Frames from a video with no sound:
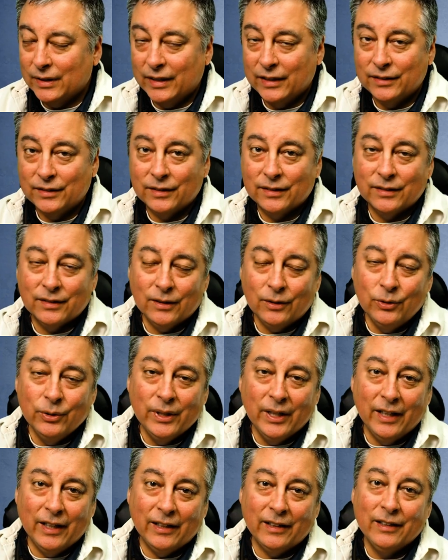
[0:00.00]
lenses.
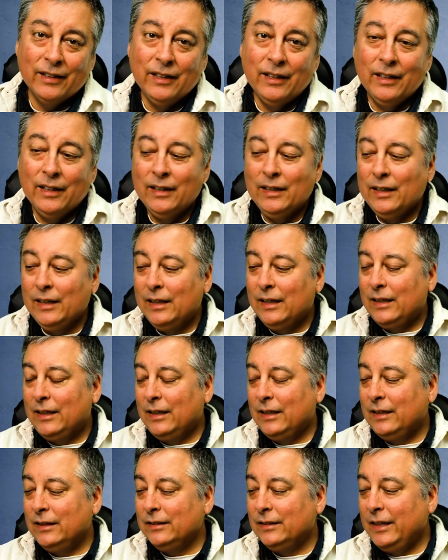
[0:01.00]
Okay,
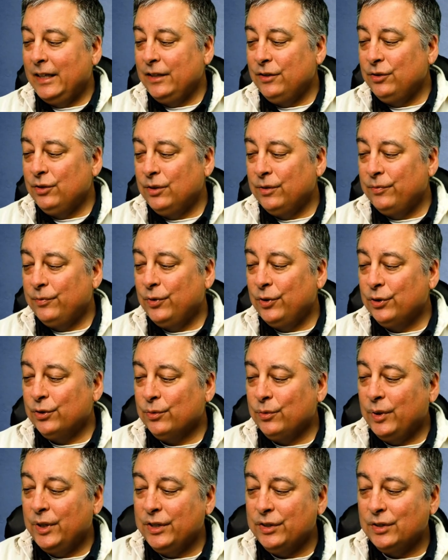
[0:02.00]
uh, to answer your first
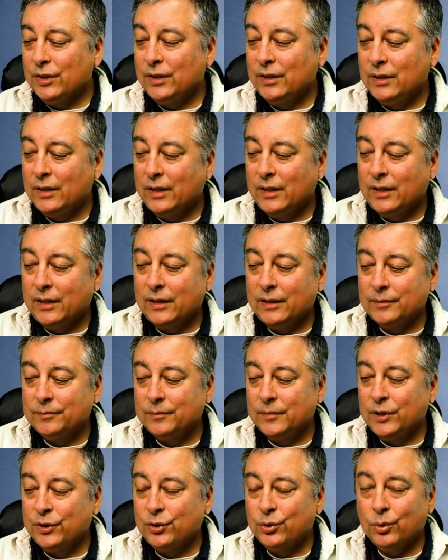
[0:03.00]
question, uh,
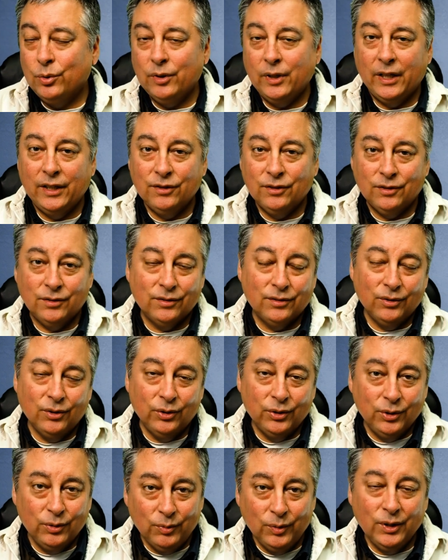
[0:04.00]
the short answer is
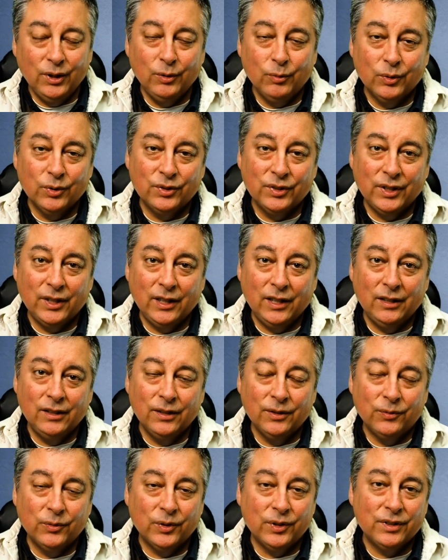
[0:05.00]
no, you really won't see any
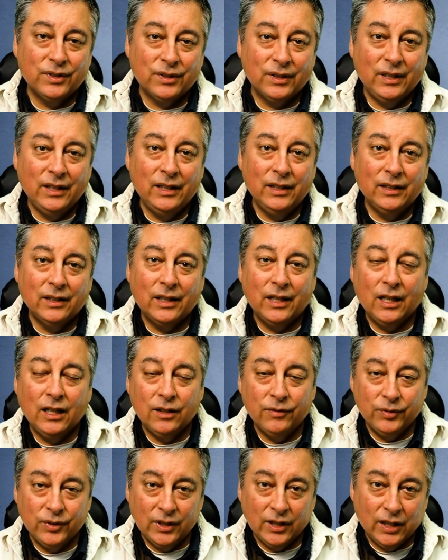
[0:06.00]
difference in the kind
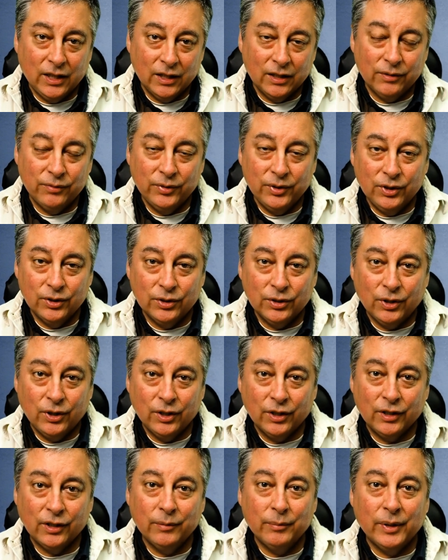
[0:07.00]
of photography you're
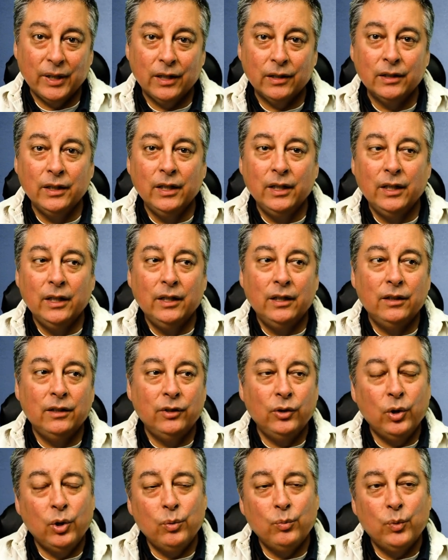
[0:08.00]
talking about.
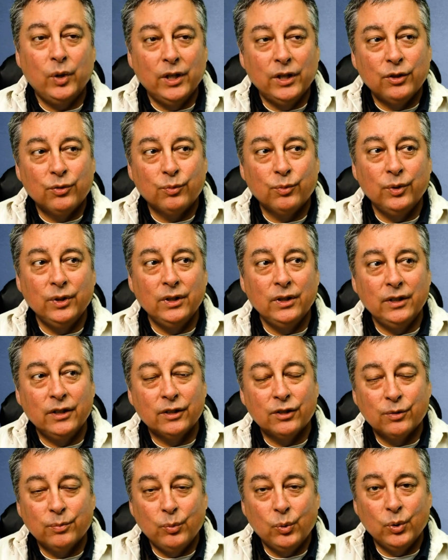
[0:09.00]
The O M one is really
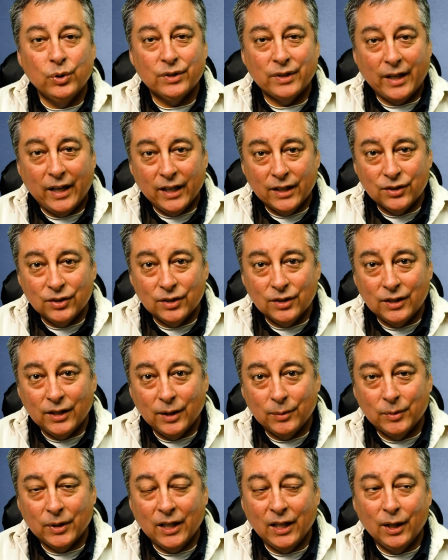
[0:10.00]
a sports action
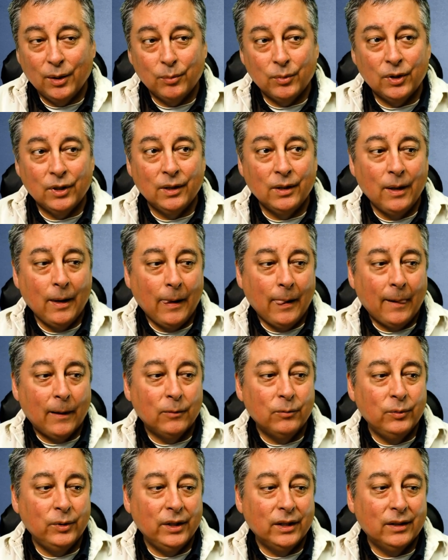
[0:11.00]
type camera,
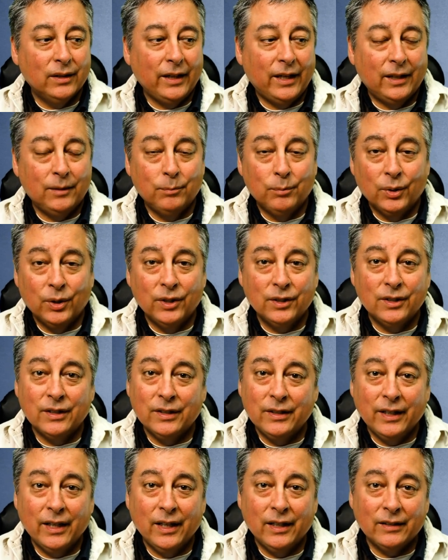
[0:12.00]
with that bird
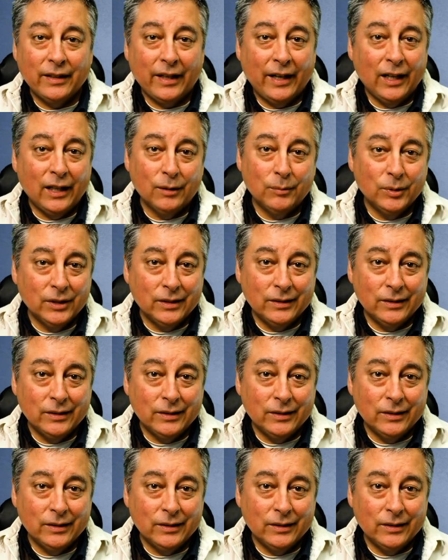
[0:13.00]
detect, animal